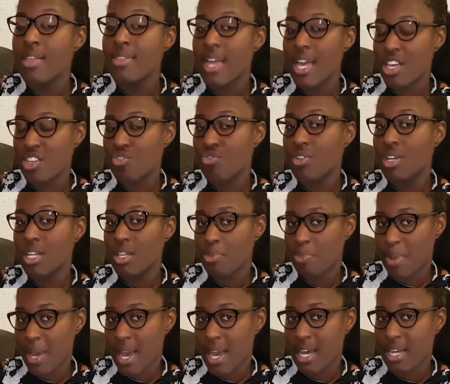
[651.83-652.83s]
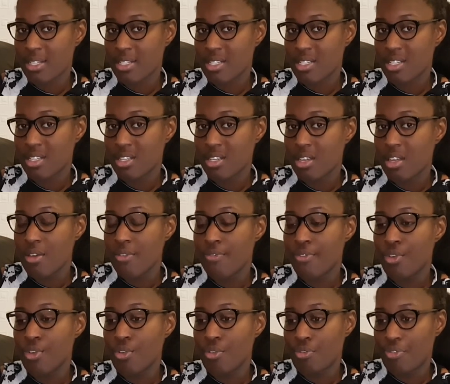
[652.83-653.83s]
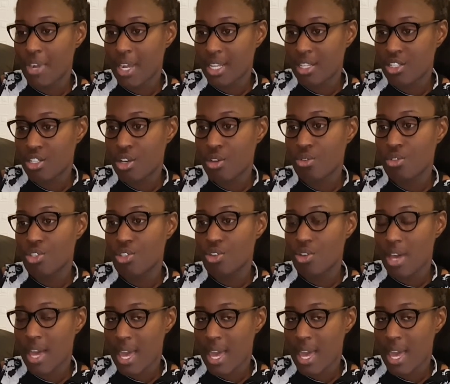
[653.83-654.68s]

that is really bad for your friend to go to your